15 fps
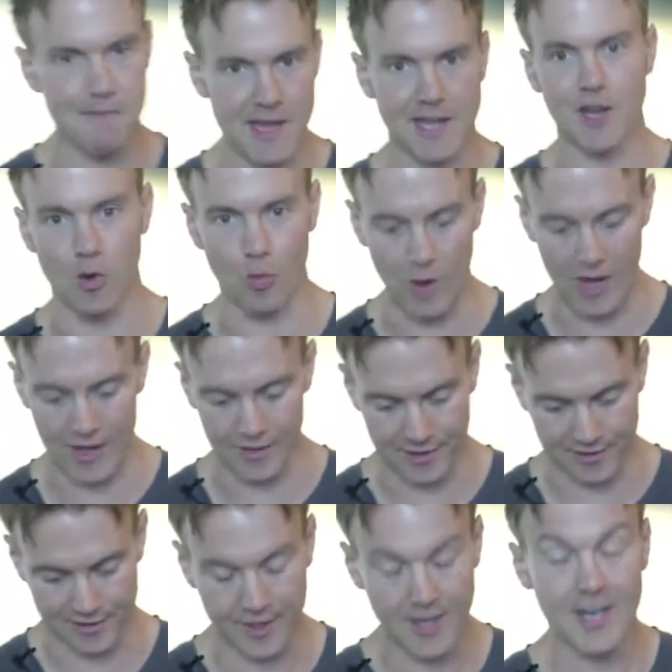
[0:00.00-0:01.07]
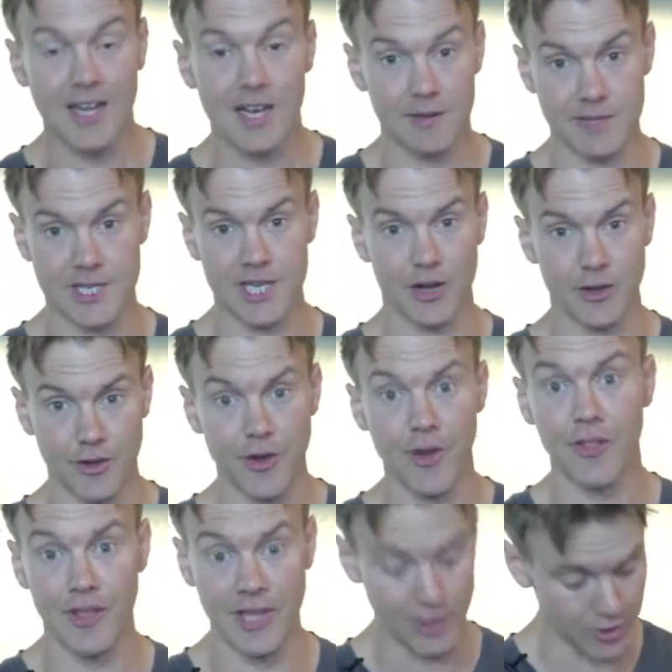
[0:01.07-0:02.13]
men don't wear these. Let me tell you,
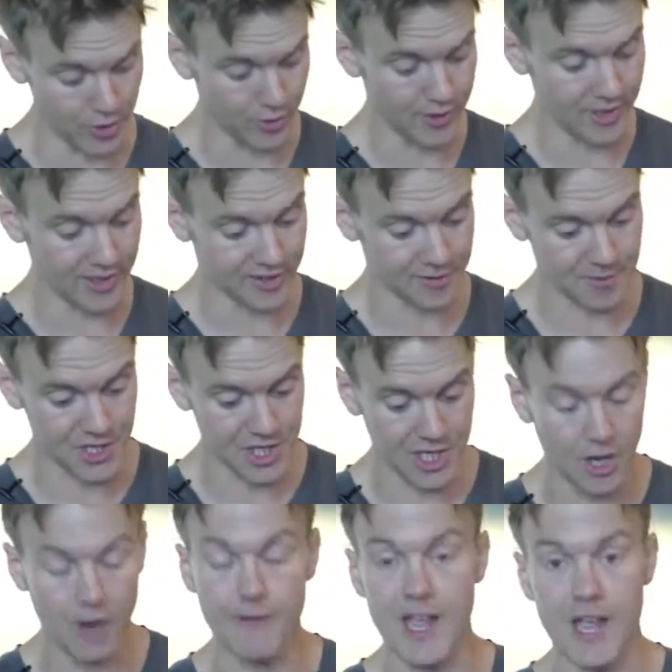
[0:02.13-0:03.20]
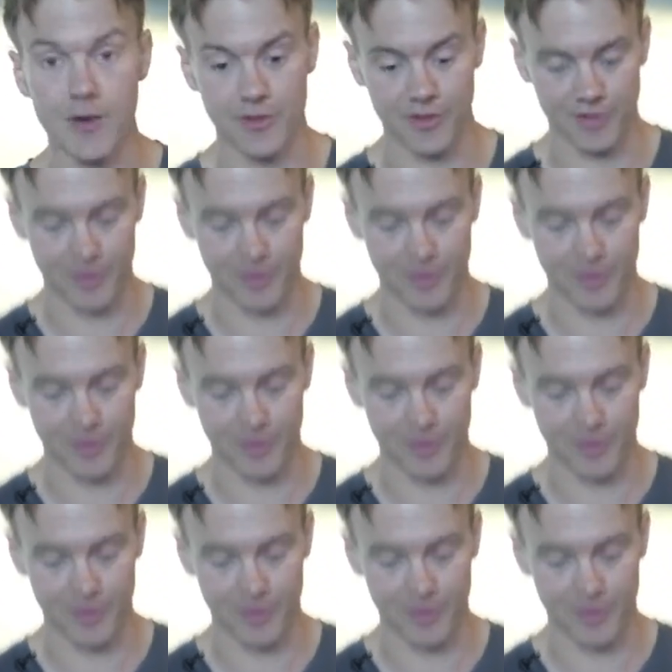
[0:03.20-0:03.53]
they do, especially over here in the